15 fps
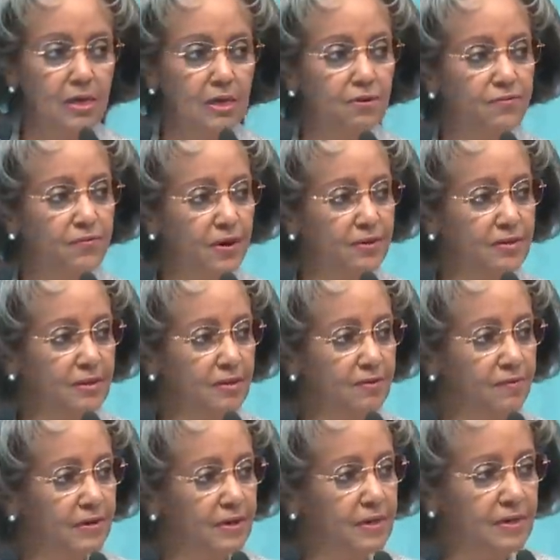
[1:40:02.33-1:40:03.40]

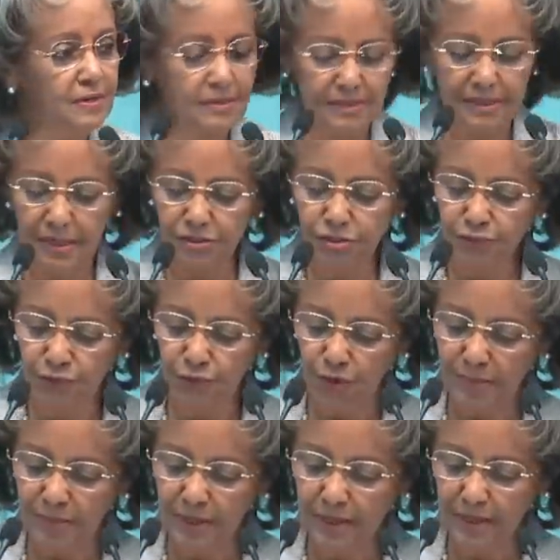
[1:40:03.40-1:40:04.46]
effectively
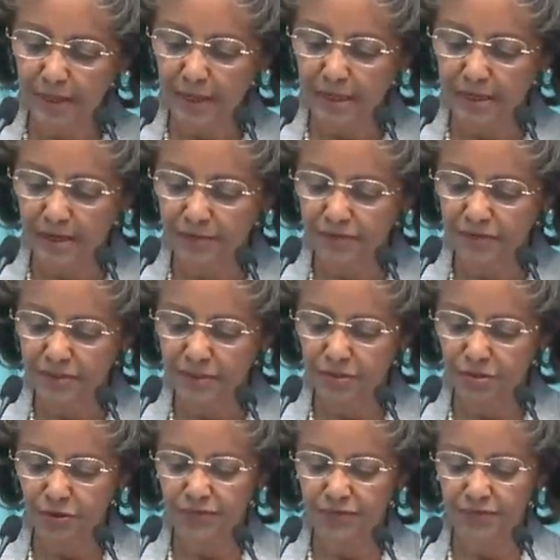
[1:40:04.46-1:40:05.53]
transforming a
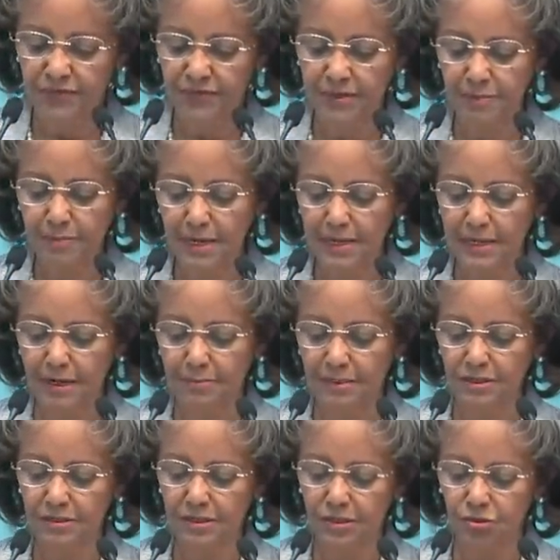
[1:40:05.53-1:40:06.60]
deficit of 15 million
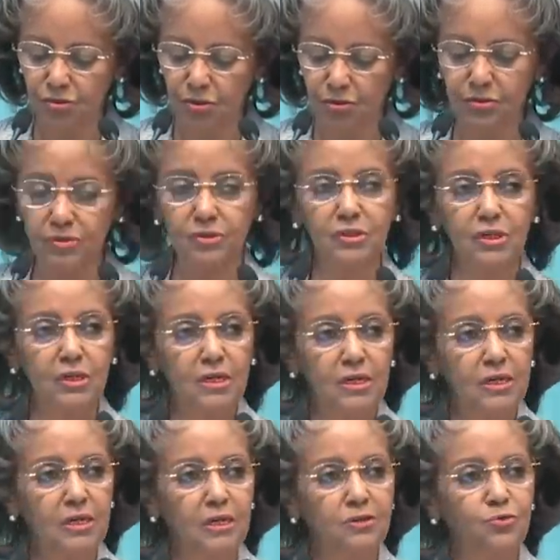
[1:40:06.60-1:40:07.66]
metric tons
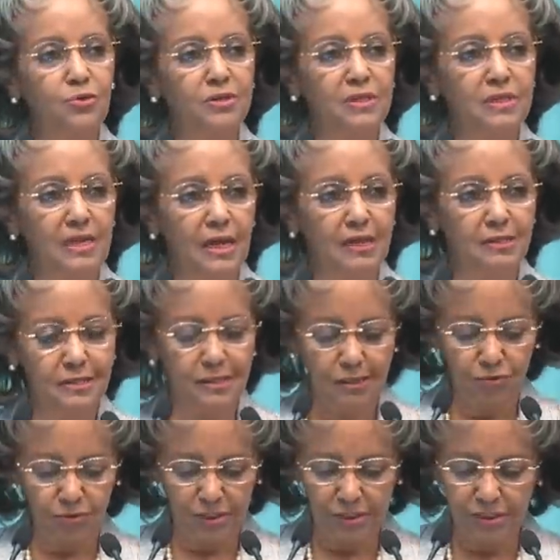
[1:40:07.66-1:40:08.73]
in
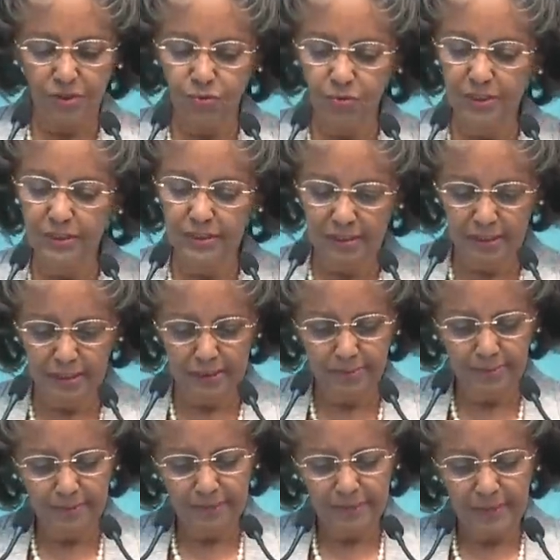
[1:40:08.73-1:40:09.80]
2019-2020
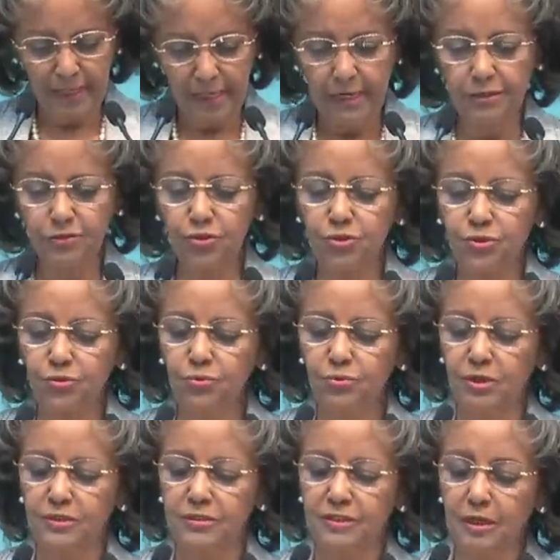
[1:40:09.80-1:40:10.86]

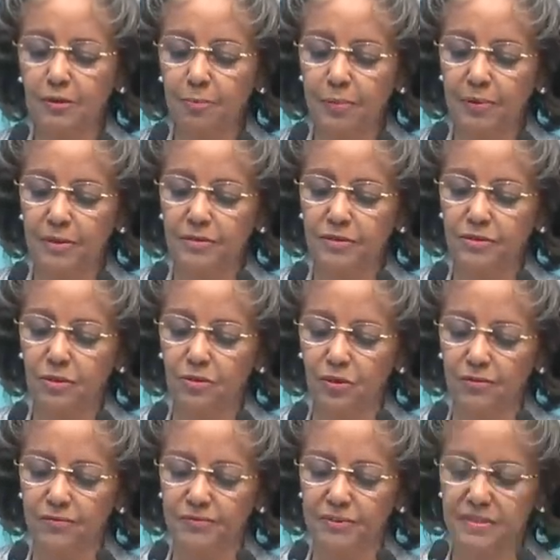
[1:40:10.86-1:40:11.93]
into a surplus
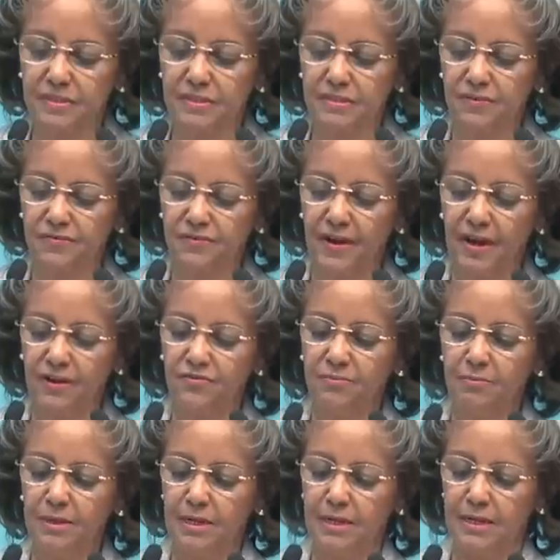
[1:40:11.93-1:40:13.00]
of 65
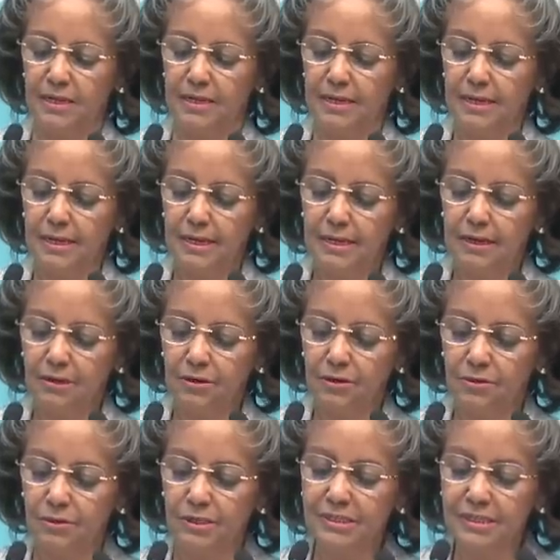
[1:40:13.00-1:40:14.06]
million
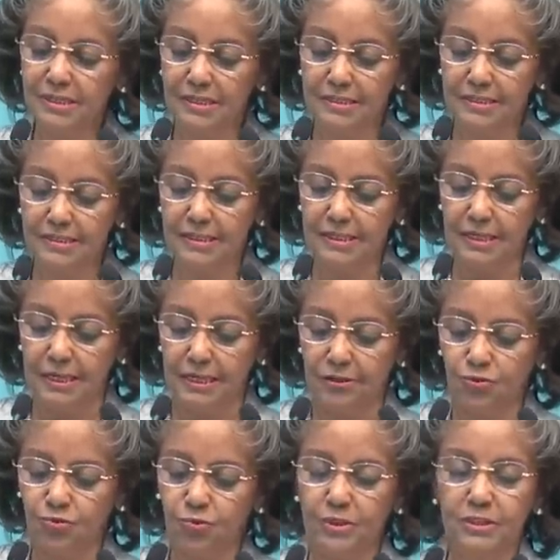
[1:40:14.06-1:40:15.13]
quintals
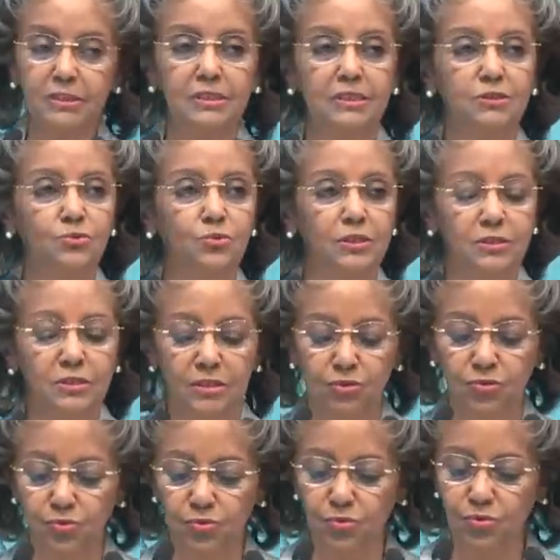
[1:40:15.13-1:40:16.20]
in
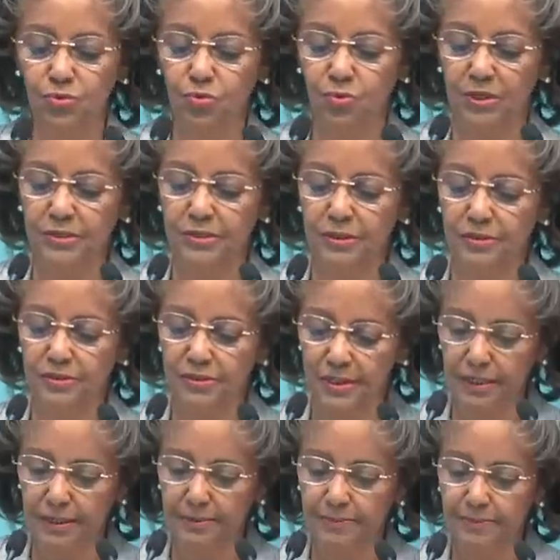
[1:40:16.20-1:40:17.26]

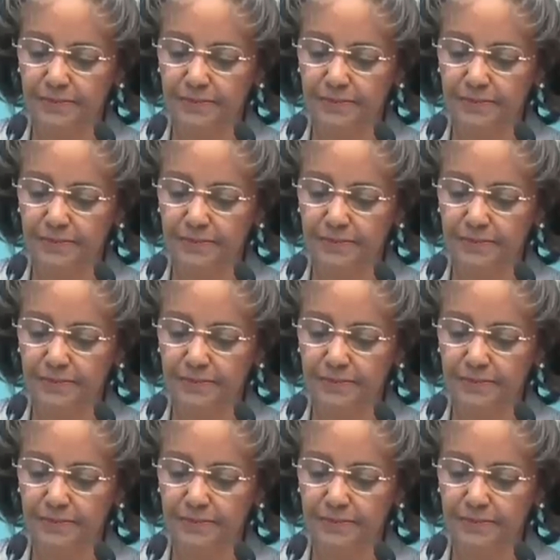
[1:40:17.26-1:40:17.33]
2022-23.